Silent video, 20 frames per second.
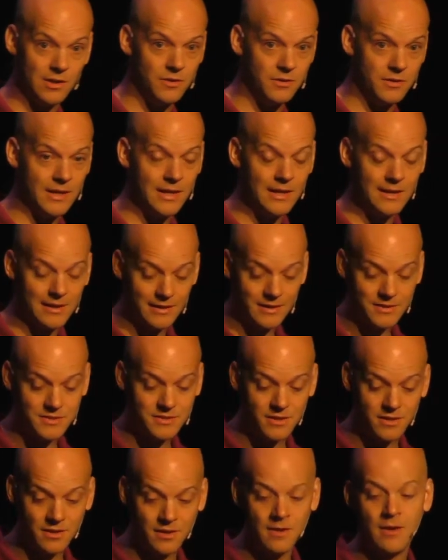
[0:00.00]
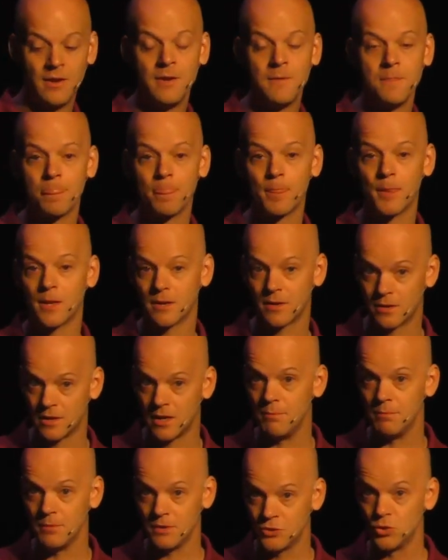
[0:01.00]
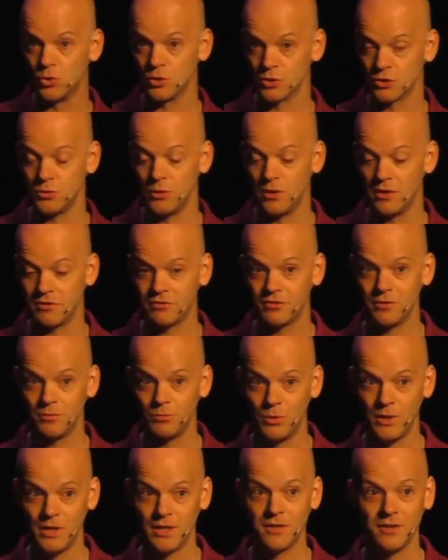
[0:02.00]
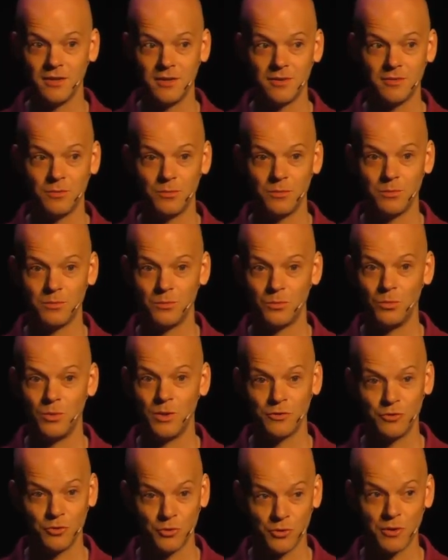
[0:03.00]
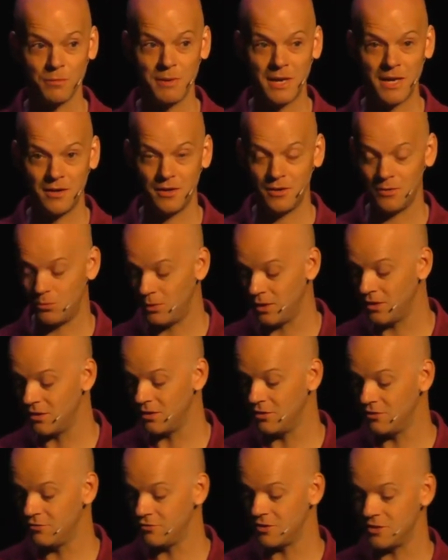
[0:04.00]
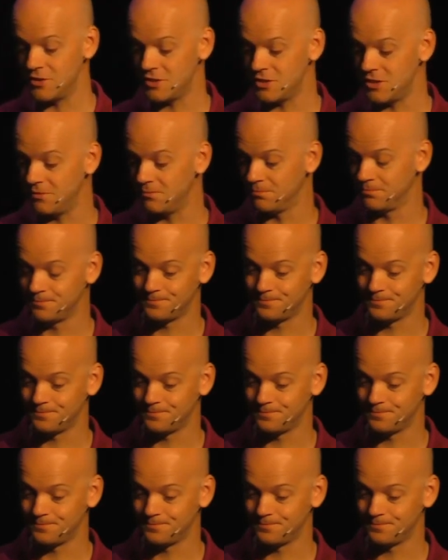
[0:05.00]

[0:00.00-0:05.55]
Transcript: loading it later, come and talk to us and we'll talk about it and we can advise you.